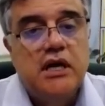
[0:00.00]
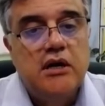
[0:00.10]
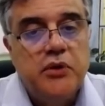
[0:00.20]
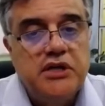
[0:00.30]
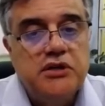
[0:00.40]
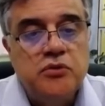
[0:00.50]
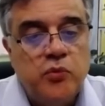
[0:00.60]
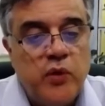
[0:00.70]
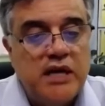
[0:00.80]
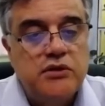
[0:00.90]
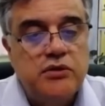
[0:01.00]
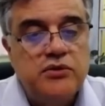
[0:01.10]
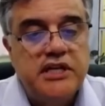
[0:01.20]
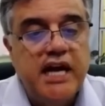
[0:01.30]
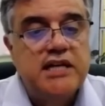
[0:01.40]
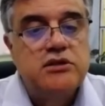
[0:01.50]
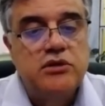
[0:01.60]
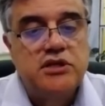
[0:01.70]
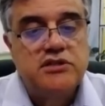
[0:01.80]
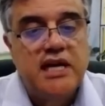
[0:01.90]
read through, write through, and cache
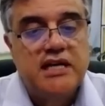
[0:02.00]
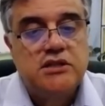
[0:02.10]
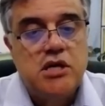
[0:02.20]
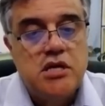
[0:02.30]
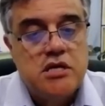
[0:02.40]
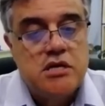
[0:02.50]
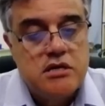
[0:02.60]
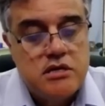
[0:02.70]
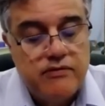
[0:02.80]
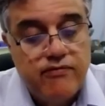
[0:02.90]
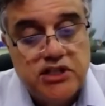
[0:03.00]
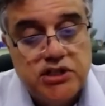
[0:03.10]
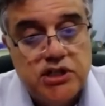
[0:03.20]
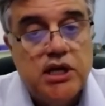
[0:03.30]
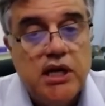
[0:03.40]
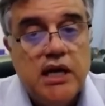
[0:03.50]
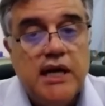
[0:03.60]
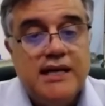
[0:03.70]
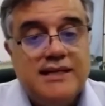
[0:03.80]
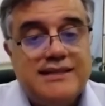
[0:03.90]
loader / refresher,
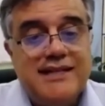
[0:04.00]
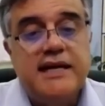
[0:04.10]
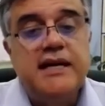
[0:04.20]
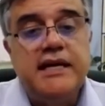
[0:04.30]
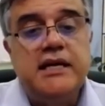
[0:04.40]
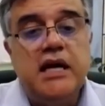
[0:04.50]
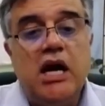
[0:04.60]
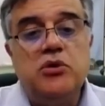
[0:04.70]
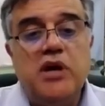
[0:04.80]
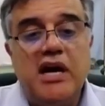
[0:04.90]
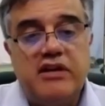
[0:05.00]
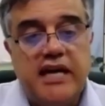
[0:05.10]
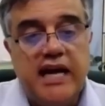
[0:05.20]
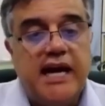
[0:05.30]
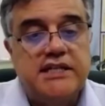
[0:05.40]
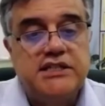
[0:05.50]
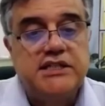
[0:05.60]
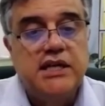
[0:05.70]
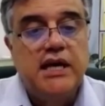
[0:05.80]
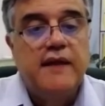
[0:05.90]
suddenly now you have a cache
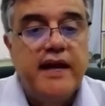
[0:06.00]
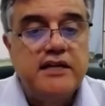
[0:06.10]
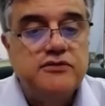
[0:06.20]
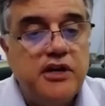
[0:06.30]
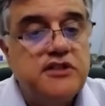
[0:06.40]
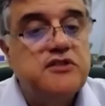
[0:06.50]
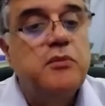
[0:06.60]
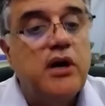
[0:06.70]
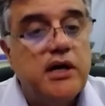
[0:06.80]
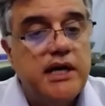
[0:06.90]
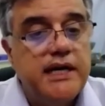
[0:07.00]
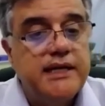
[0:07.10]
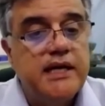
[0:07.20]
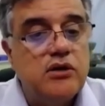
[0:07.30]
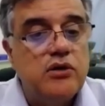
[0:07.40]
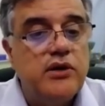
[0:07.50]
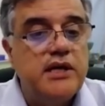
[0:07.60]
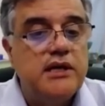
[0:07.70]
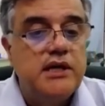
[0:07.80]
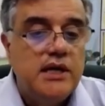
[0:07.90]
that is very smart. It can go
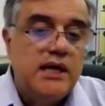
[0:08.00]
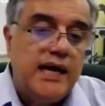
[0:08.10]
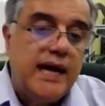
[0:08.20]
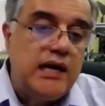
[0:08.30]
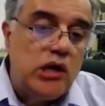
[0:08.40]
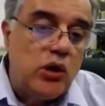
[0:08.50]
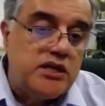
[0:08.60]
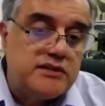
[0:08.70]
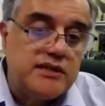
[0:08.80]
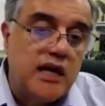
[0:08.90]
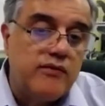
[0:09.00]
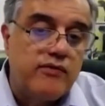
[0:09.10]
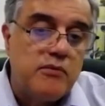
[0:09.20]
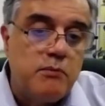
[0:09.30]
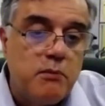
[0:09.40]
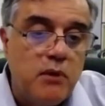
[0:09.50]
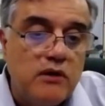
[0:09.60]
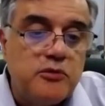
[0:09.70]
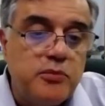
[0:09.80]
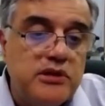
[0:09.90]
in and load itself from
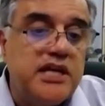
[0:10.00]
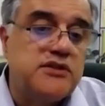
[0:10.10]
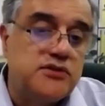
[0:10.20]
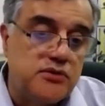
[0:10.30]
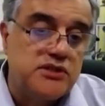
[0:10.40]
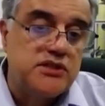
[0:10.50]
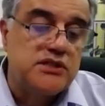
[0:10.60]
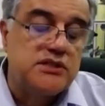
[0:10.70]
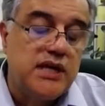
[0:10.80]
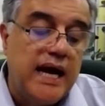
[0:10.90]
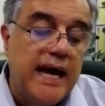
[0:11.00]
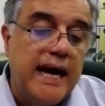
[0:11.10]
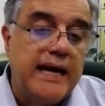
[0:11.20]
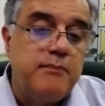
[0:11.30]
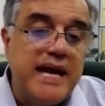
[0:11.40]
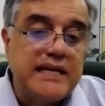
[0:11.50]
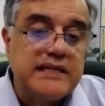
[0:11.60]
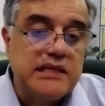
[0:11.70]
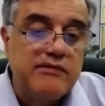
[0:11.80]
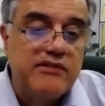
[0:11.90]
multiple data sources and make
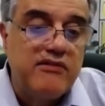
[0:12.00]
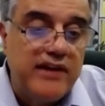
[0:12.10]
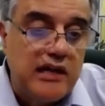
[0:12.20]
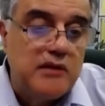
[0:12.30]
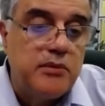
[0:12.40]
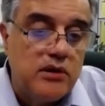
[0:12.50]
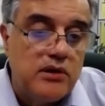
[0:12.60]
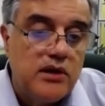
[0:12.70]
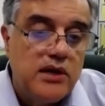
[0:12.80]
itself available